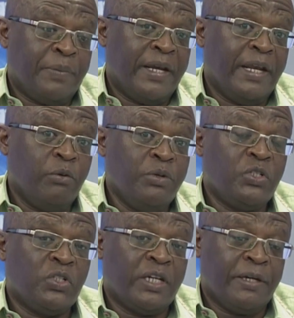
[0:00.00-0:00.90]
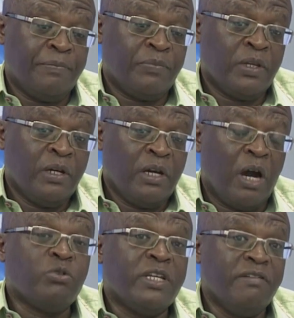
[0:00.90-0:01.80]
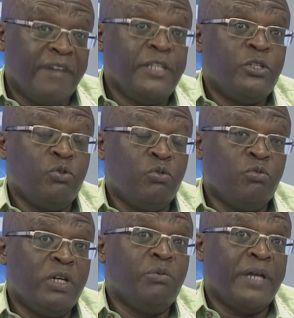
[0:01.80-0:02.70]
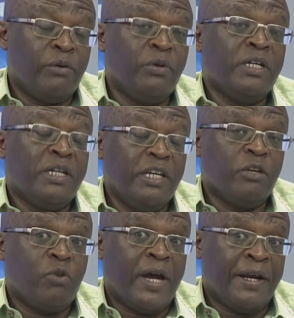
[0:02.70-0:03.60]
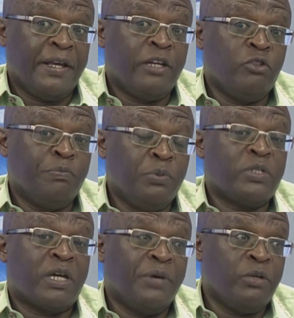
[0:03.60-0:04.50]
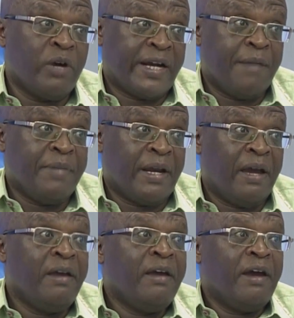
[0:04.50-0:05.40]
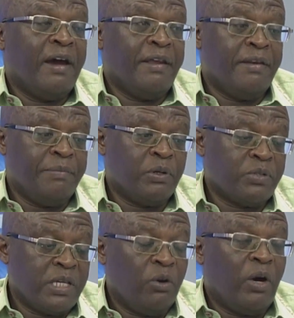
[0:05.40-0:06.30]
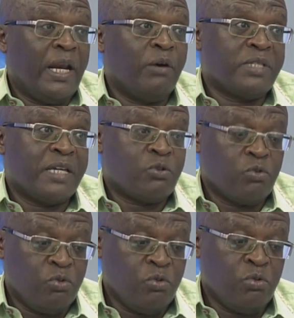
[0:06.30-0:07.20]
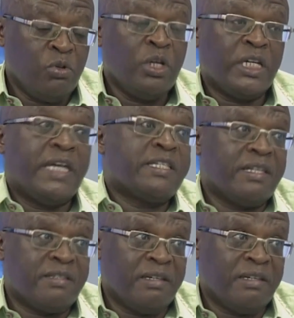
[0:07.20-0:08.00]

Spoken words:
And I wish I would invite you when we are doing inquiry and you put away your camera, and because the law allows us to do cases